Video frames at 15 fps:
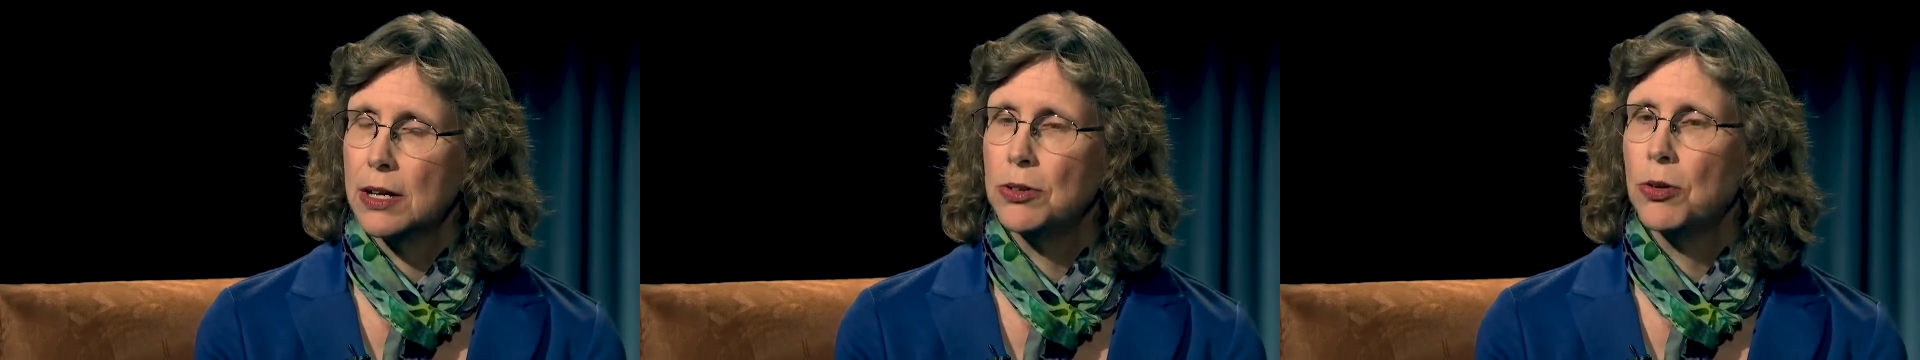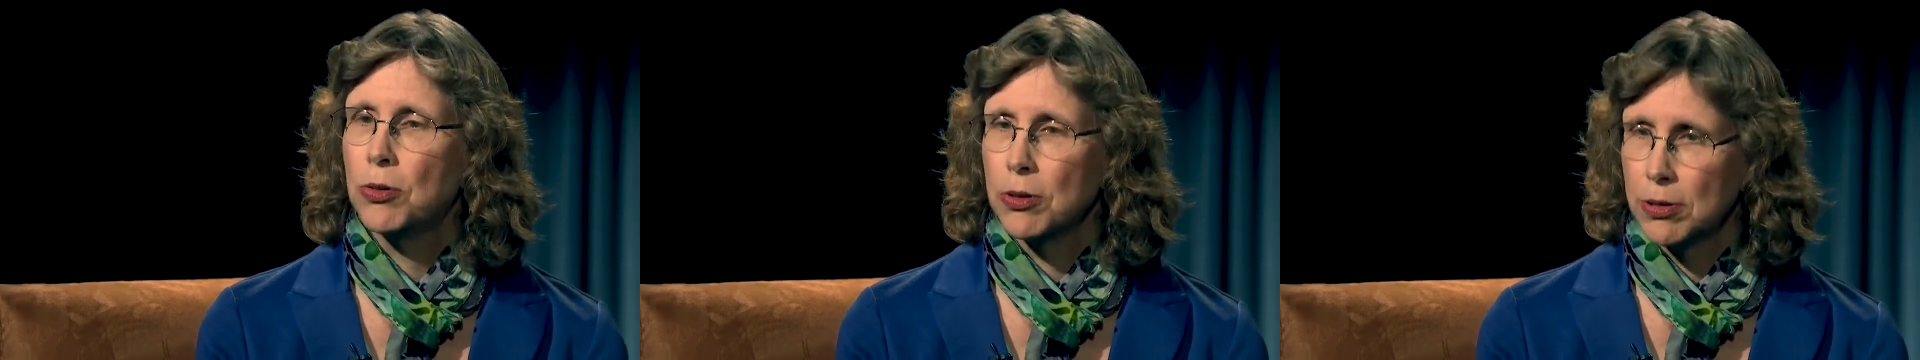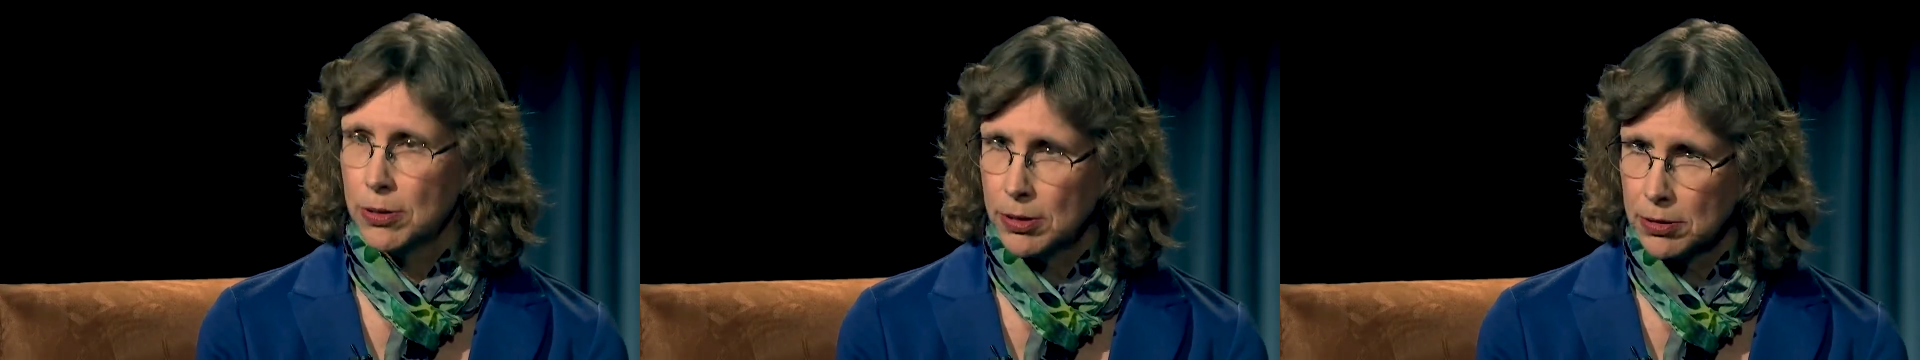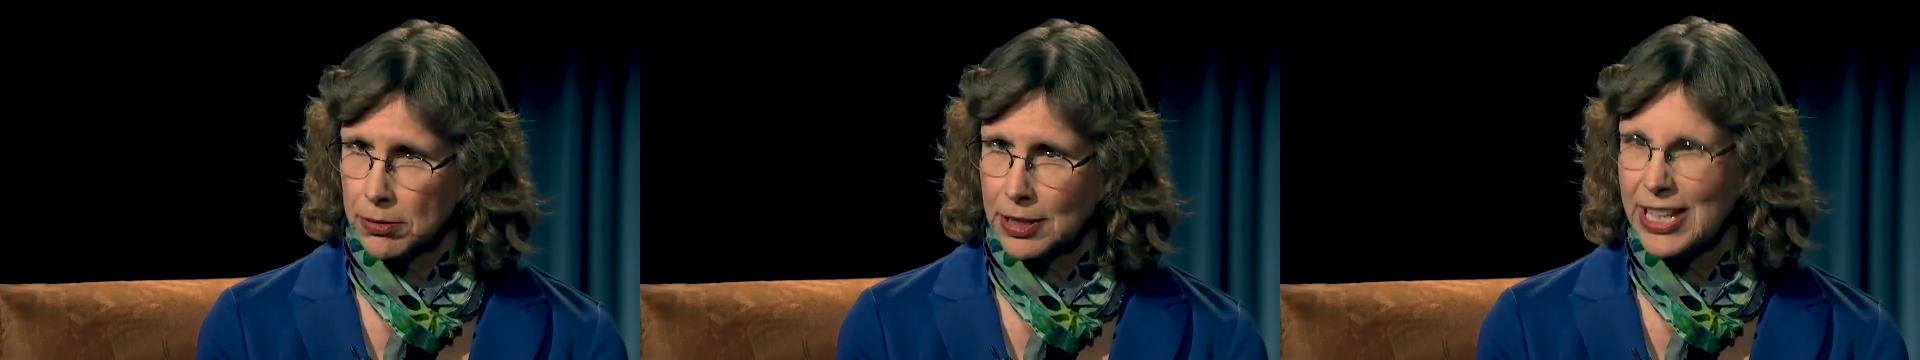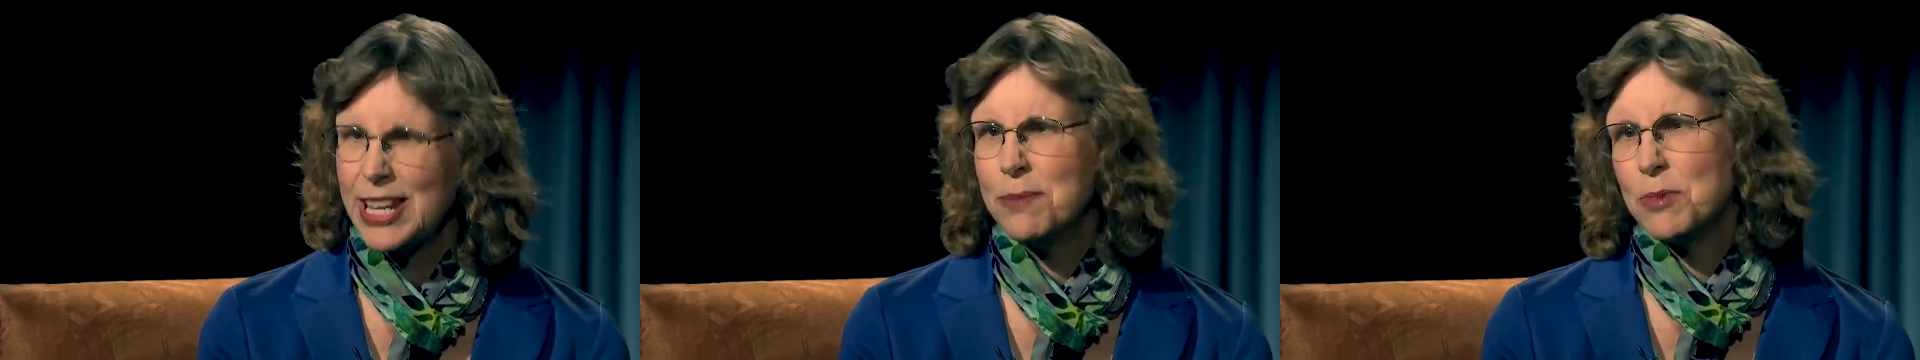an oral
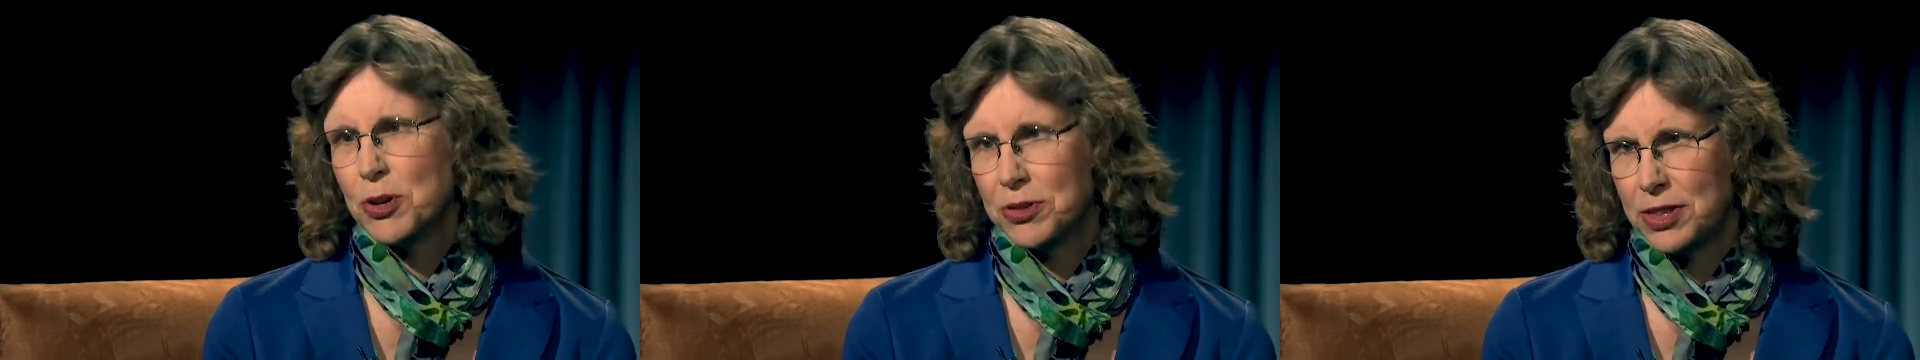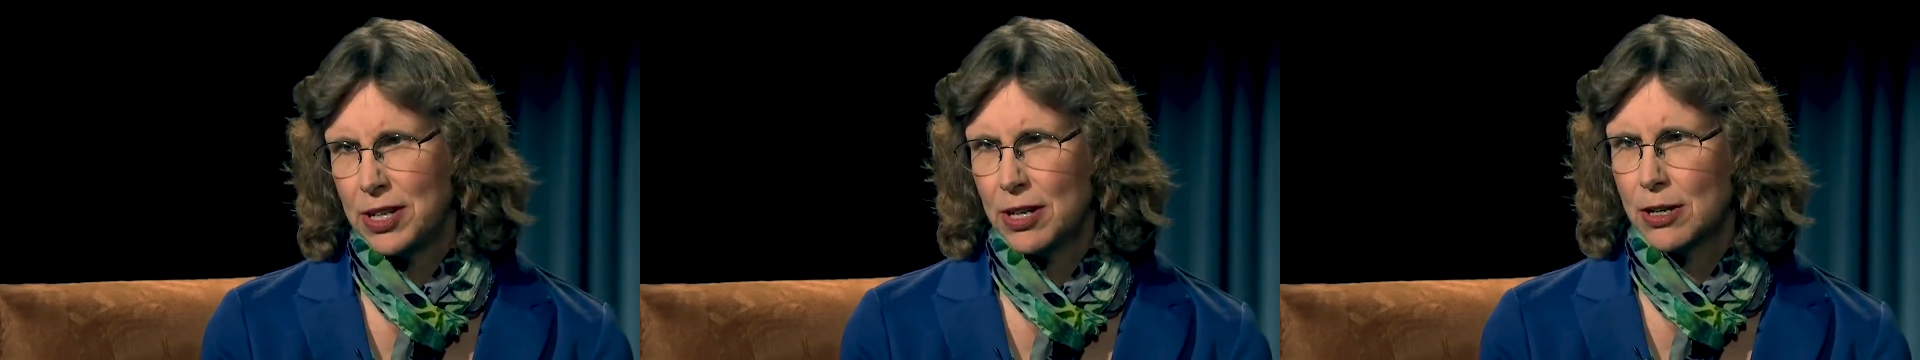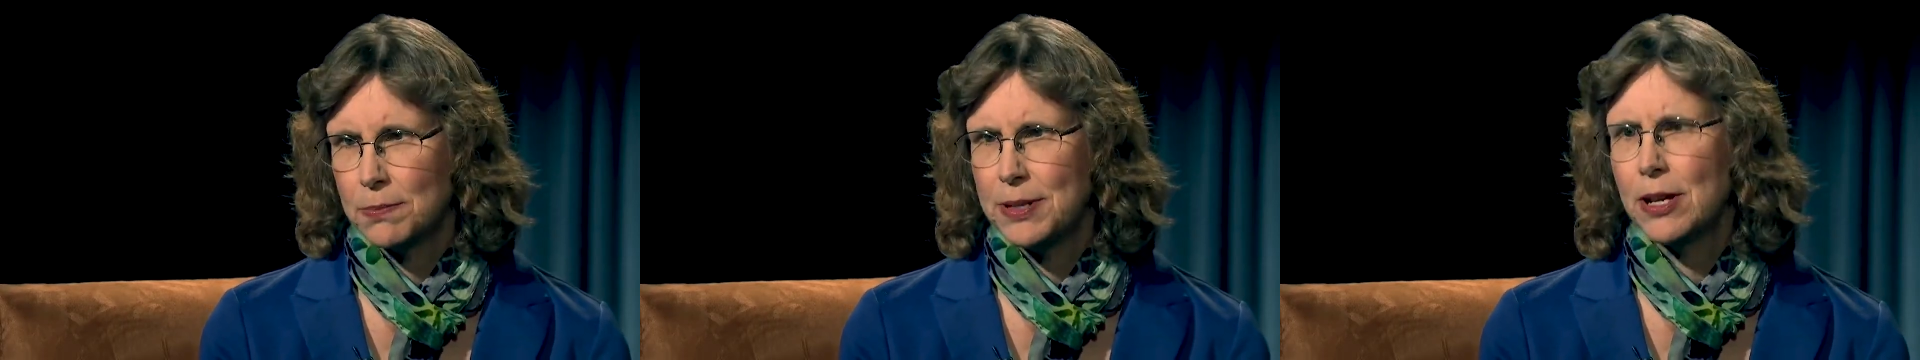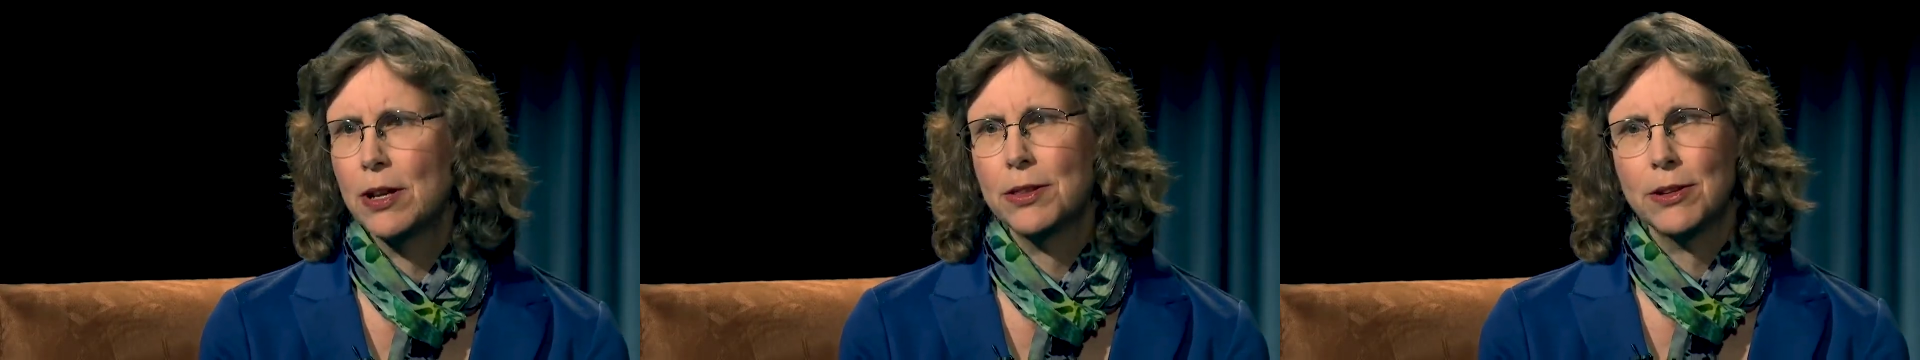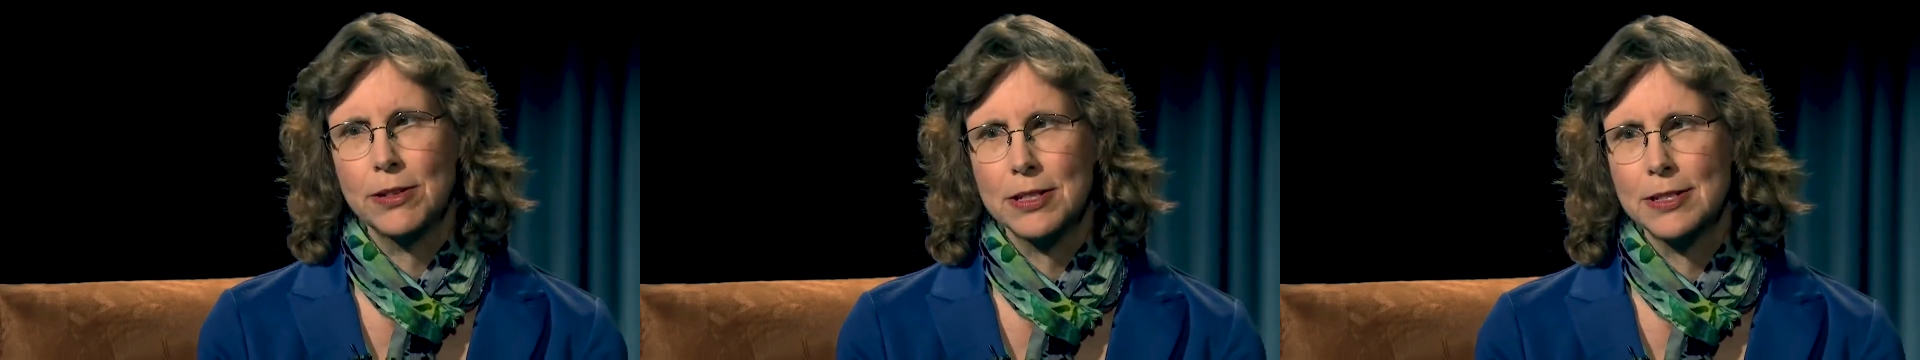chemotherapy,
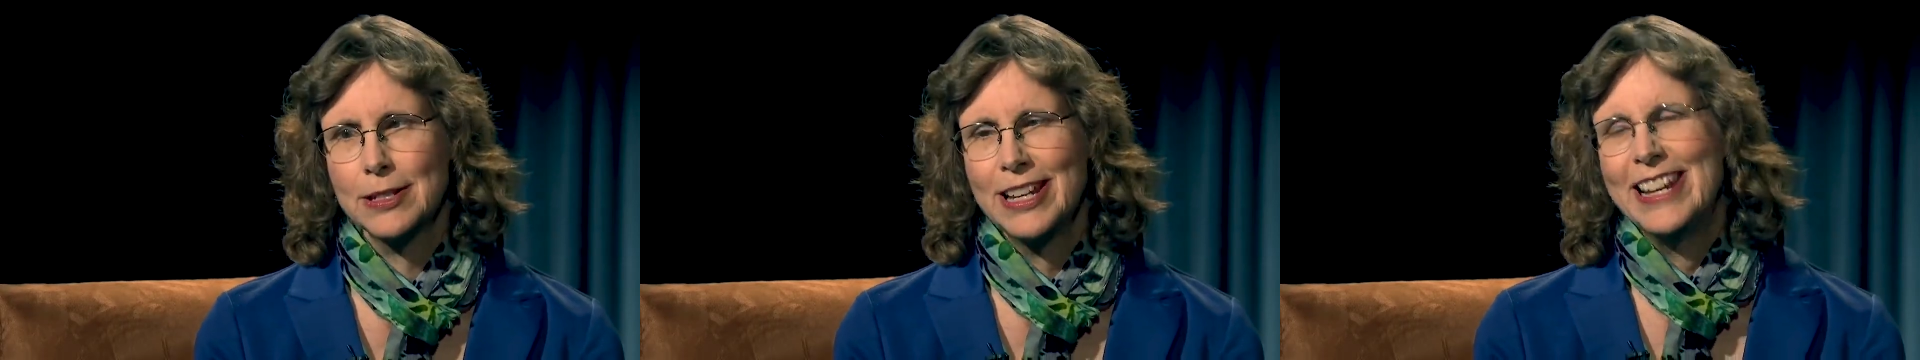although it's